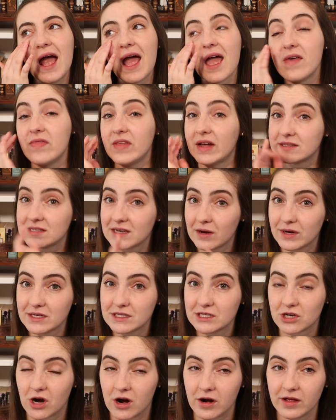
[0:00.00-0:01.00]
And that's how I
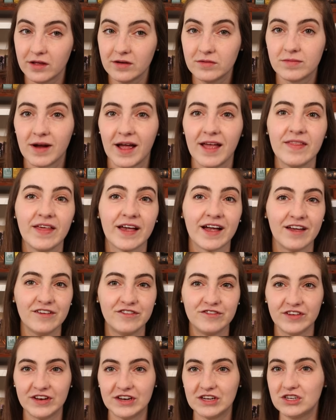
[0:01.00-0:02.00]
started, right? Like I
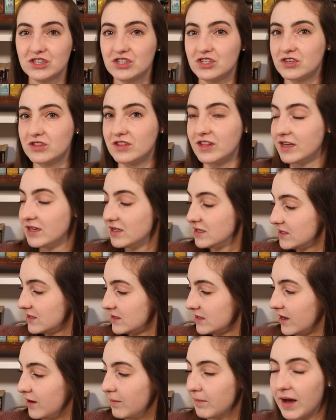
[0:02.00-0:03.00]
finished this
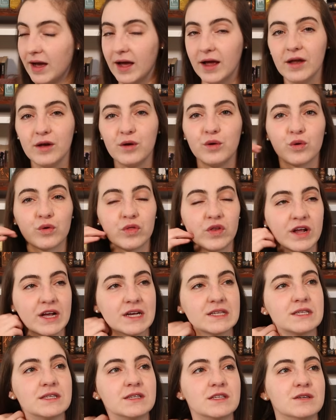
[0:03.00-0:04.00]
in my Northern
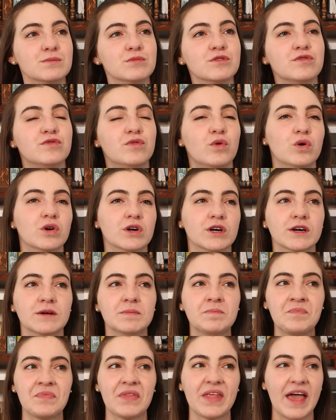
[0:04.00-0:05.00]
Augustins number
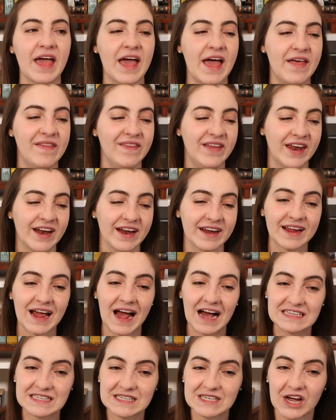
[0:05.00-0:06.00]
4, and then I
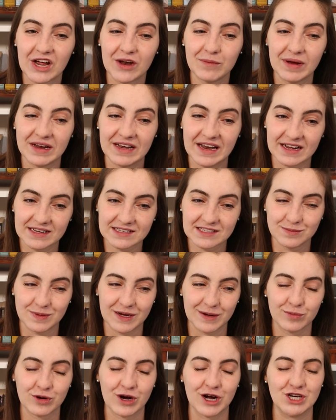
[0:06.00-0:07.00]
cast on my next
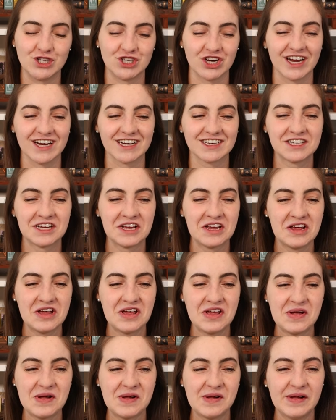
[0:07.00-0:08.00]
big project,
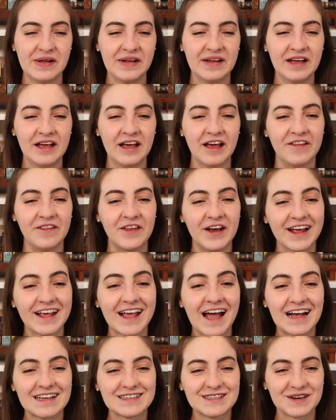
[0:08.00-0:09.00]
and then I
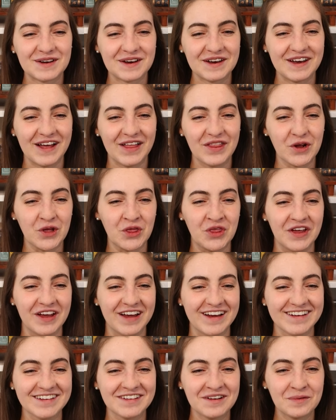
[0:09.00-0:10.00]
cast on another
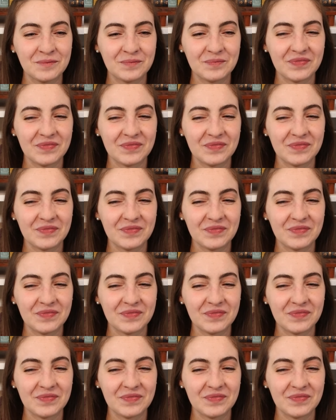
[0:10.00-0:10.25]
thing,